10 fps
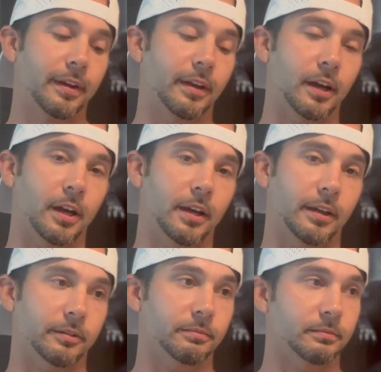
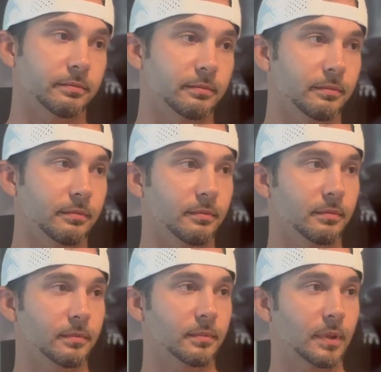
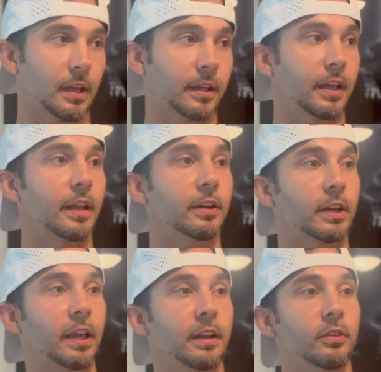Again, to
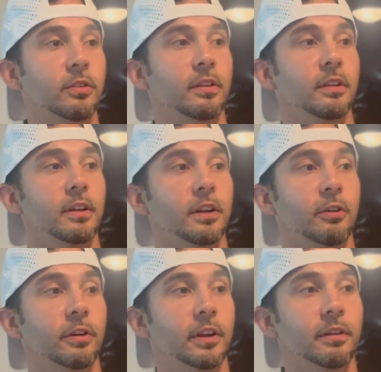get into the
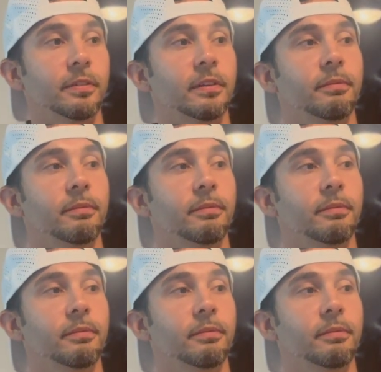nitty-gritty of